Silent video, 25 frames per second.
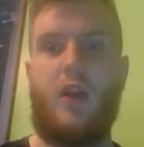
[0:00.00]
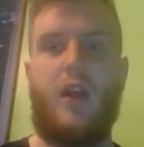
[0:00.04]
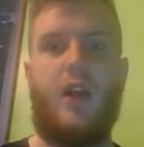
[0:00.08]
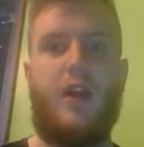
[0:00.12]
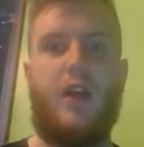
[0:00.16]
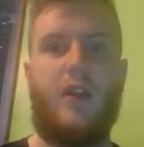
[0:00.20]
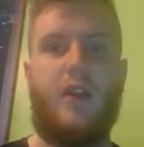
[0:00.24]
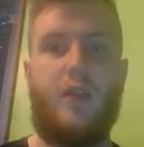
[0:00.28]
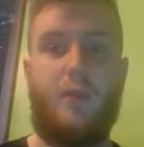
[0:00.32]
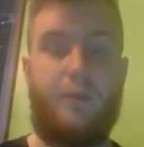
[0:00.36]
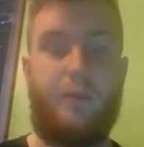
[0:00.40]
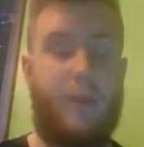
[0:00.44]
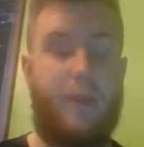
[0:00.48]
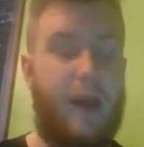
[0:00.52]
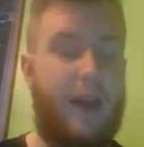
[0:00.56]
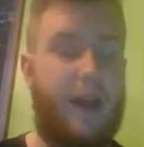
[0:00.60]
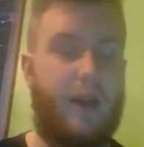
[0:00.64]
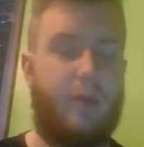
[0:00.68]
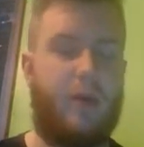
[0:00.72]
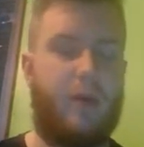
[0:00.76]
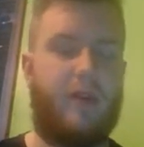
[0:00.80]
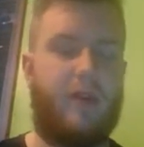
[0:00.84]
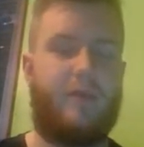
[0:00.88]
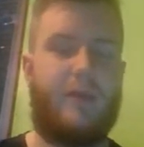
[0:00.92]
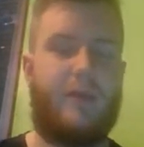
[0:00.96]

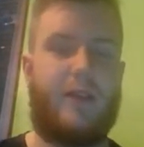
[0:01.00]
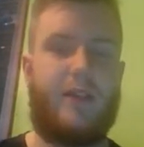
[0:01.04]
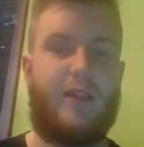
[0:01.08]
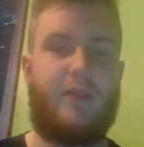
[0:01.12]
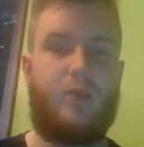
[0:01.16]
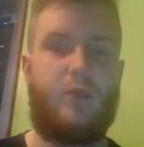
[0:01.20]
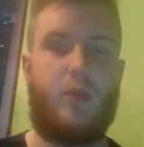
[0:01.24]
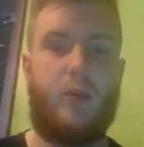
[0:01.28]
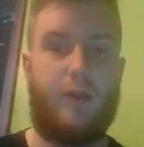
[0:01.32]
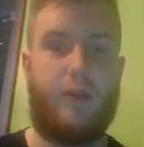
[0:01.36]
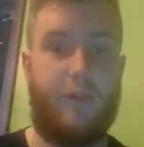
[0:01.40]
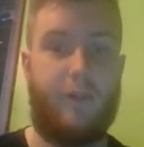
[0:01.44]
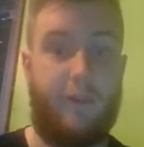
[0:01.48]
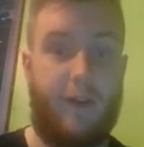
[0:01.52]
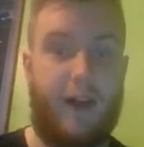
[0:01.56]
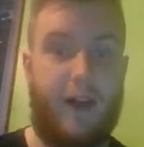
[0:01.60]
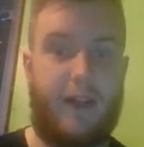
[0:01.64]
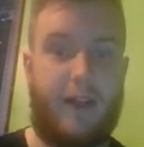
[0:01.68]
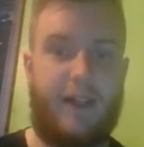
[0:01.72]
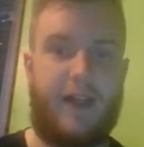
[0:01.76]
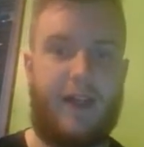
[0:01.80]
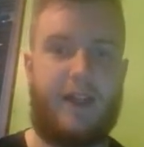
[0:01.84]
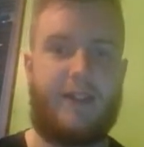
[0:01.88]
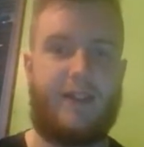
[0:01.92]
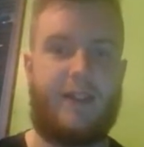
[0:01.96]
Mega Buff made this Pokemon
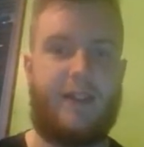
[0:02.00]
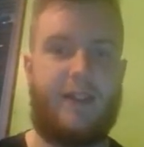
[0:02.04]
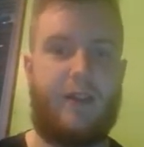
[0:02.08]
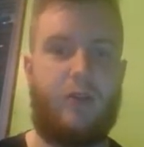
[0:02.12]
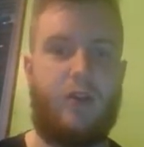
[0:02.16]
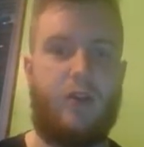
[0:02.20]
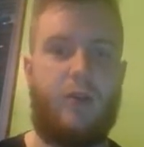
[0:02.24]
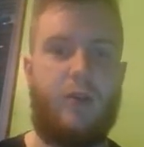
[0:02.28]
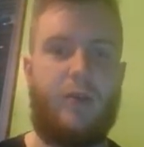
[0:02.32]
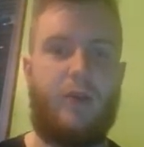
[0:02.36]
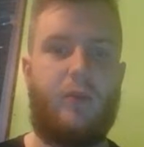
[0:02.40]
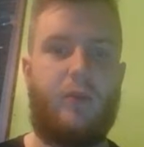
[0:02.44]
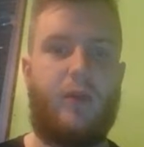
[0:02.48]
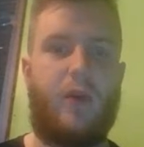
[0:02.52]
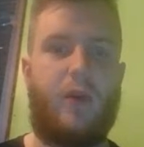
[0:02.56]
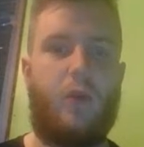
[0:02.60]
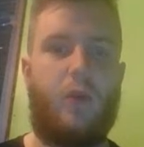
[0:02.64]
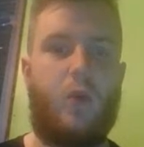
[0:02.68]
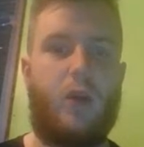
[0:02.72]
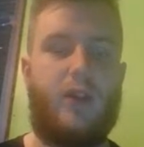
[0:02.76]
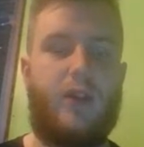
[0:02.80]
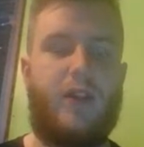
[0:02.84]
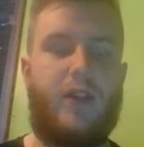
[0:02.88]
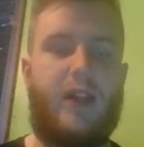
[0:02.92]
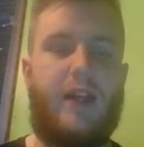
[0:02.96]
fantastic. Now coming in with that
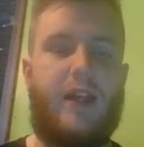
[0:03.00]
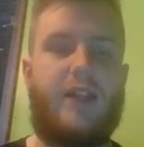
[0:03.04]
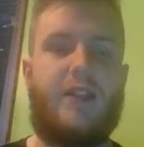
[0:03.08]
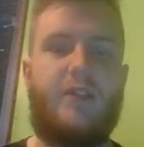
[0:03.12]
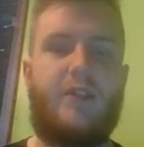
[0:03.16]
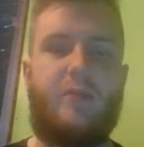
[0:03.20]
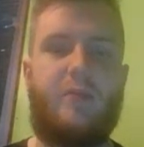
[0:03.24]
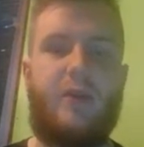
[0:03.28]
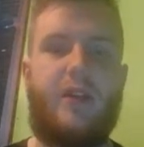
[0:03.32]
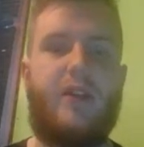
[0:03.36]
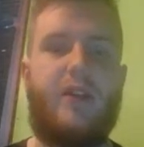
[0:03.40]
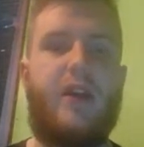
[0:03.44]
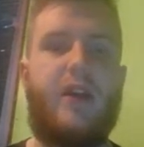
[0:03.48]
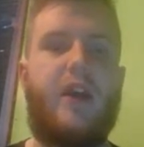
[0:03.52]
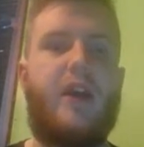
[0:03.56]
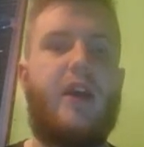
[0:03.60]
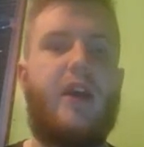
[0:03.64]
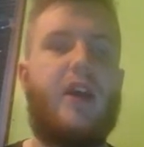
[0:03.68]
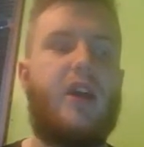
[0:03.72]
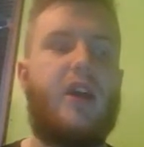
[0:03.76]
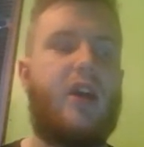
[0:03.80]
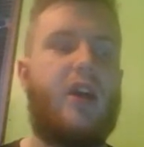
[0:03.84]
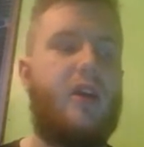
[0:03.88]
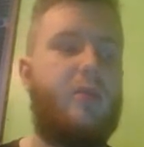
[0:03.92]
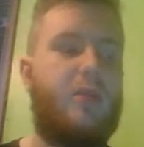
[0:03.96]
110 speed,
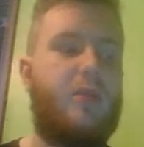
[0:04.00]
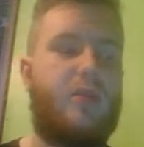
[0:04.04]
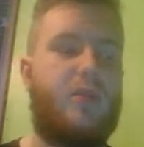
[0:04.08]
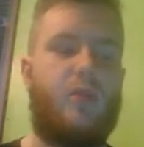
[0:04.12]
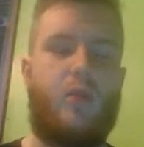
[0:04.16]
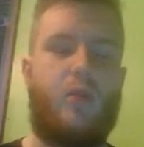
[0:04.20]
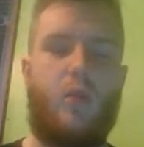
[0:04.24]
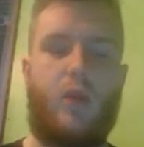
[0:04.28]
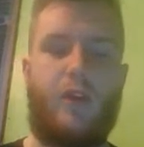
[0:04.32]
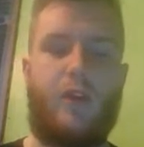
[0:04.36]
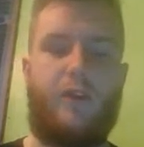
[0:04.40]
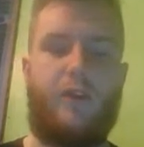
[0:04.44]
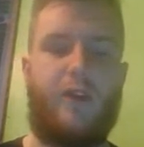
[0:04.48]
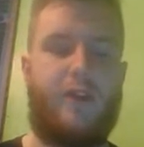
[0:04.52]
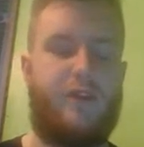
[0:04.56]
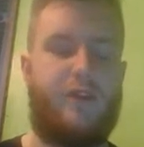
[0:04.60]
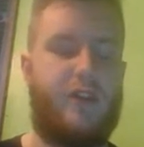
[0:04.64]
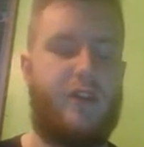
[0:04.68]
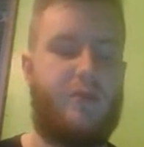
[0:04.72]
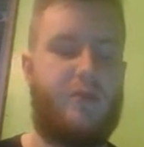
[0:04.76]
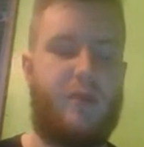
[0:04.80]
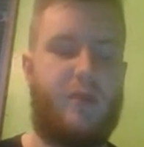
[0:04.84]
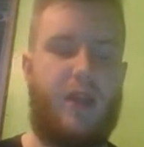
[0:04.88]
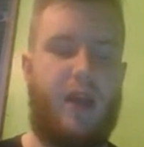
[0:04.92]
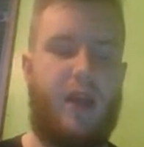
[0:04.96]
coupled with
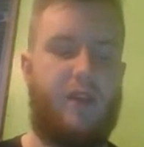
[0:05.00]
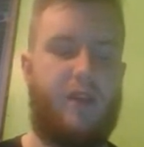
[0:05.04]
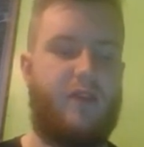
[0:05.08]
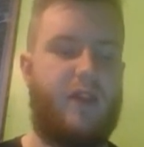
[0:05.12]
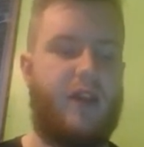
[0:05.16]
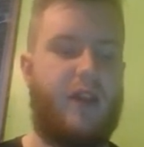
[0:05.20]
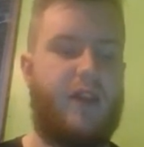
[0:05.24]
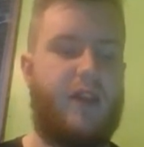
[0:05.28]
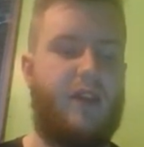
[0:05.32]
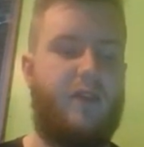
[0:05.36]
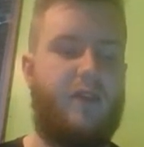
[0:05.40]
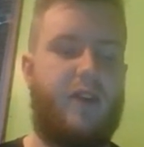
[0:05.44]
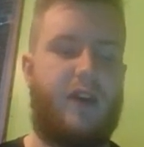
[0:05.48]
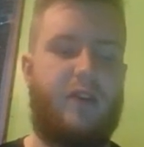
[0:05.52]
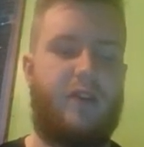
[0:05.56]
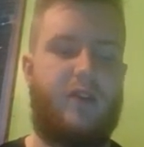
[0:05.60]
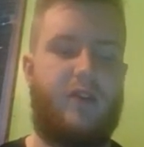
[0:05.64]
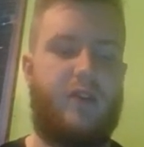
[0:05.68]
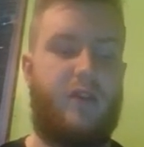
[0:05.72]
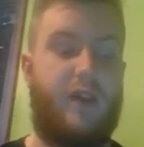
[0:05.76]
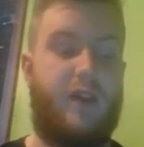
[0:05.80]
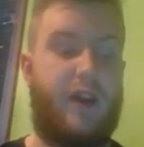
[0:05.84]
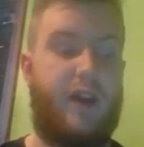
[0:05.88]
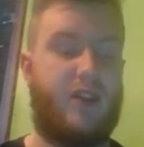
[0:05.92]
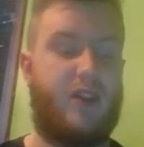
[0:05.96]
115 speed F, 95
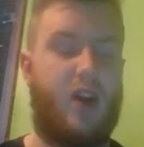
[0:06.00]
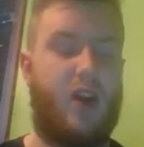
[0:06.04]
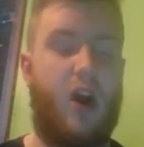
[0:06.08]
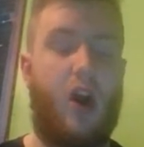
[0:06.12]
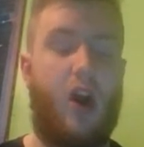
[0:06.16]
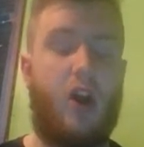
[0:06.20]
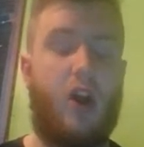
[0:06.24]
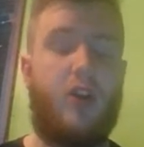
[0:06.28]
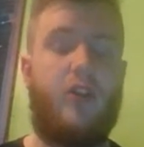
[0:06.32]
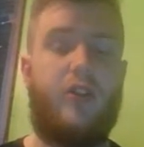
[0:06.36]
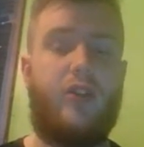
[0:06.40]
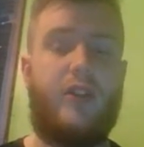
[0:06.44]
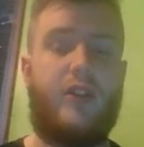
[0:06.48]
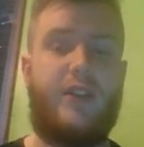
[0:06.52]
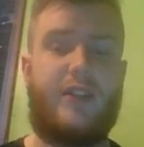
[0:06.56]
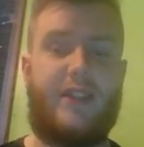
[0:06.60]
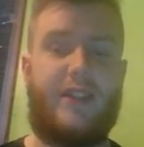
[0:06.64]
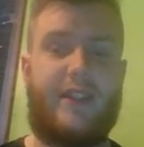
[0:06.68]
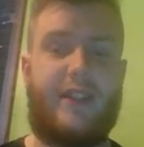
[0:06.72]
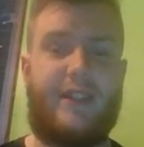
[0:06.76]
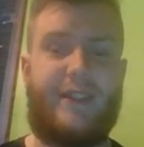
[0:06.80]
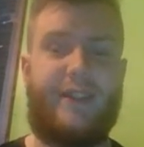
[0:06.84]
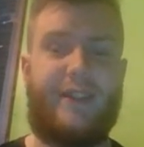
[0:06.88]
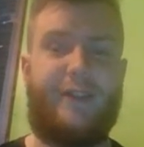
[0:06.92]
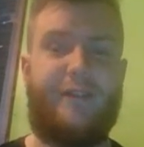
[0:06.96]
defense,
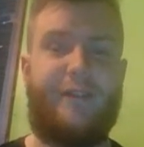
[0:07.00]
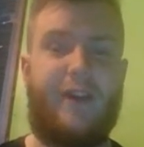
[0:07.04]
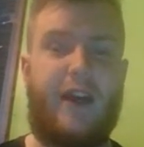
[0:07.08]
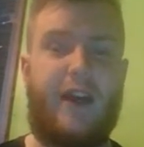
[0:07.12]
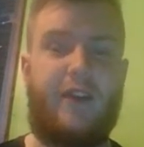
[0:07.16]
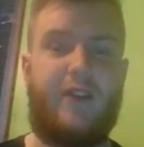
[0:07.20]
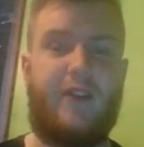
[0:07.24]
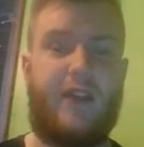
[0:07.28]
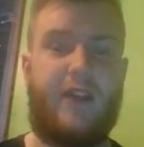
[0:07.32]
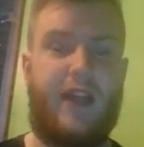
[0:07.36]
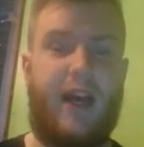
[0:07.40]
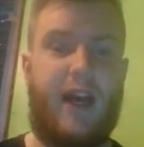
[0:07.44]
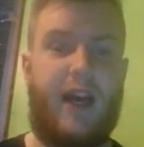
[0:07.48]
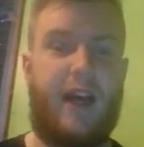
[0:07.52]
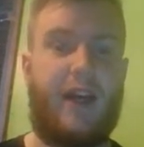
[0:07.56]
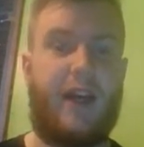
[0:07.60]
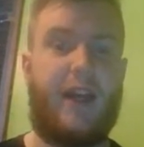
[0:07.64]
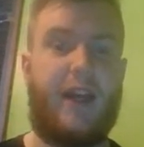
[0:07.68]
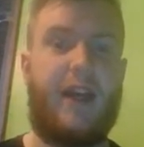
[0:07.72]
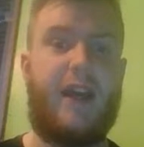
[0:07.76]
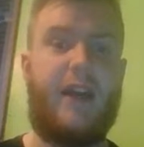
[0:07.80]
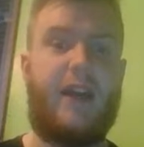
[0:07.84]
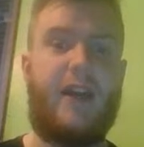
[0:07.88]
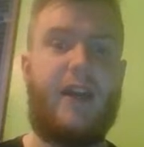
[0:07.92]
165 attack.